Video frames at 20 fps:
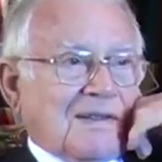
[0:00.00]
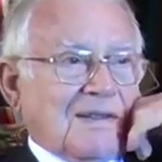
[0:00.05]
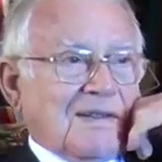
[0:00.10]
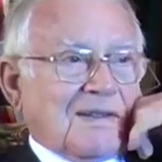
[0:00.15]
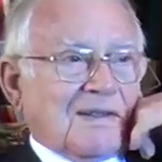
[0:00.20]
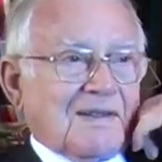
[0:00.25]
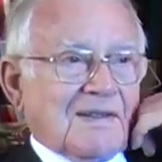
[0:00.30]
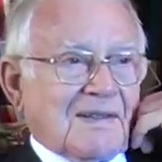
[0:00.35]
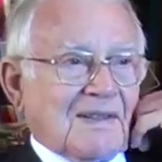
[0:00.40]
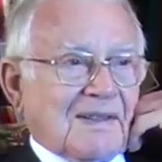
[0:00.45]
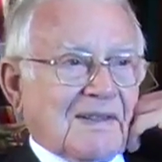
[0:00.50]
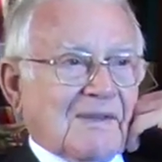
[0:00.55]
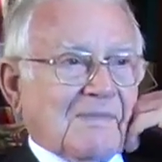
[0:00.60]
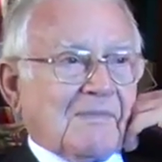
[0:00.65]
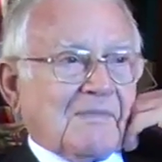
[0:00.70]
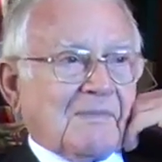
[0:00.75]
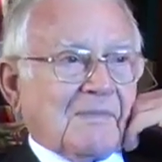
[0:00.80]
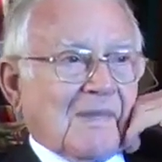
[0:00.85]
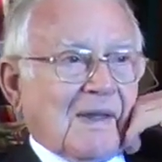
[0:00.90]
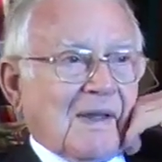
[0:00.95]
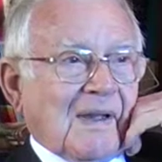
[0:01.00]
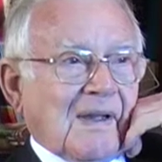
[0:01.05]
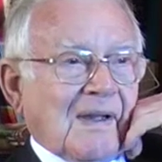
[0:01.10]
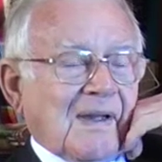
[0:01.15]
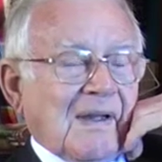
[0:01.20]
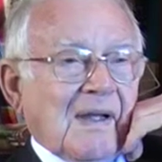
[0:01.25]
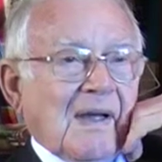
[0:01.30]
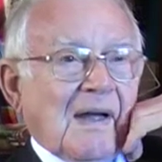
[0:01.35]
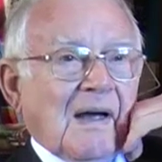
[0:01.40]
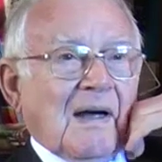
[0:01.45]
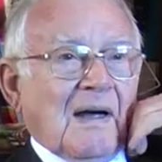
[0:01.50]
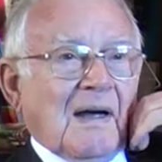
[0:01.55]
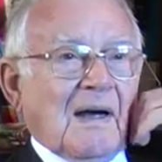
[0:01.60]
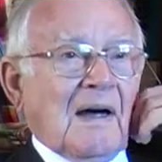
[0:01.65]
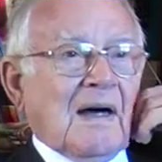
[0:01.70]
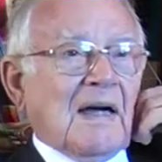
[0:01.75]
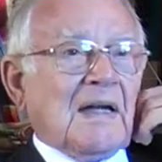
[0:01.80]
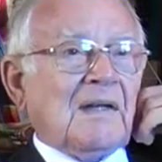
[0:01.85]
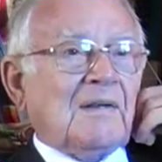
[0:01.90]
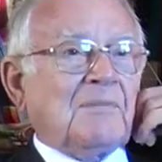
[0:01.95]
And
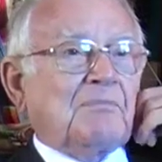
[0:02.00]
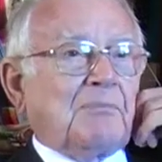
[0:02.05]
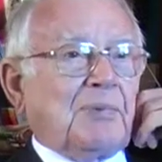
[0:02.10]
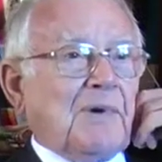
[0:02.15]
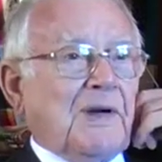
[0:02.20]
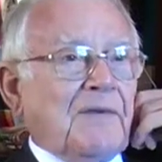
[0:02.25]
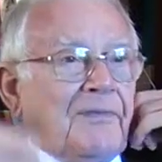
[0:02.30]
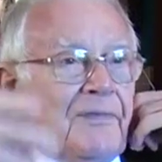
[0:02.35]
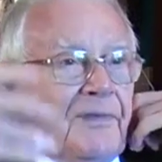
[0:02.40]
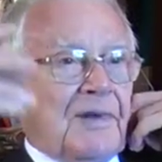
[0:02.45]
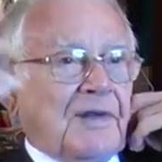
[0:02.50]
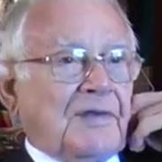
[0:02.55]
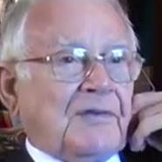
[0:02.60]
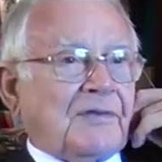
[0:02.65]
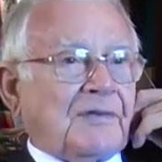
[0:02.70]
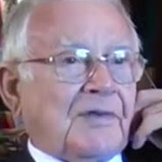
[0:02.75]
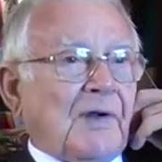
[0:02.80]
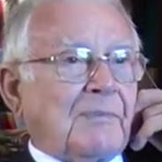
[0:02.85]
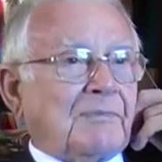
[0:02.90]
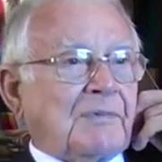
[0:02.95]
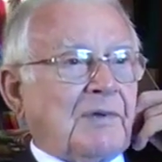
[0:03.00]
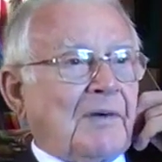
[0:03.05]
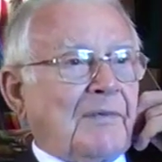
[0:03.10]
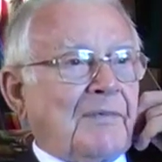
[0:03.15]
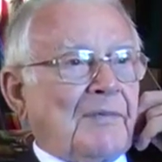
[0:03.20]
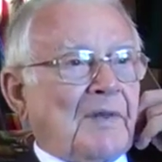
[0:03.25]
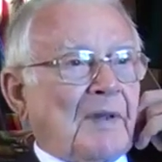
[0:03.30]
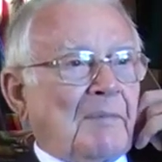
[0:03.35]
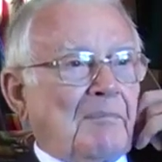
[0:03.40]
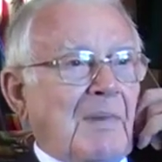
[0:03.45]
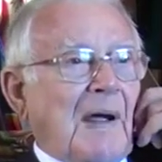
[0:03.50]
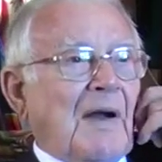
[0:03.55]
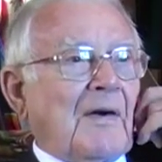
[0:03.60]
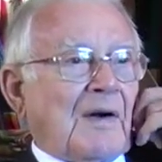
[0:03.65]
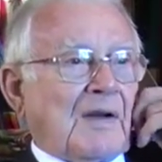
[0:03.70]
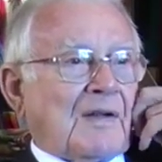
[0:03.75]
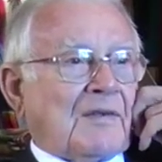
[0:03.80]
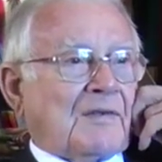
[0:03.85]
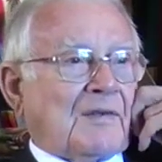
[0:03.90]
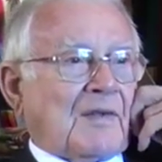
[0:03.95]
I briefly stopped off at the
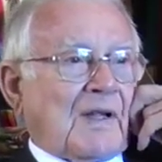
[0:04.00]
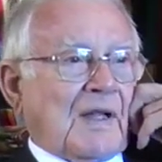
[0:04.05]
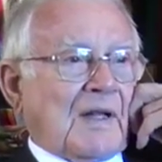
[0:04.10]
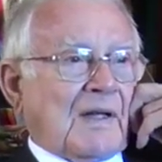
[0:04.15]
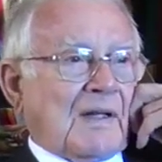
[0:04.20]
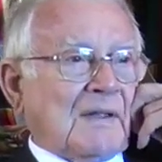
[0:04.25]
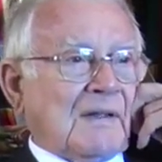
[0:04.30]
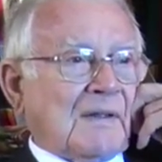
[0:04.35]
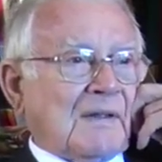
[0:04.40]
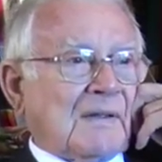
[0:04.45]
barracks there.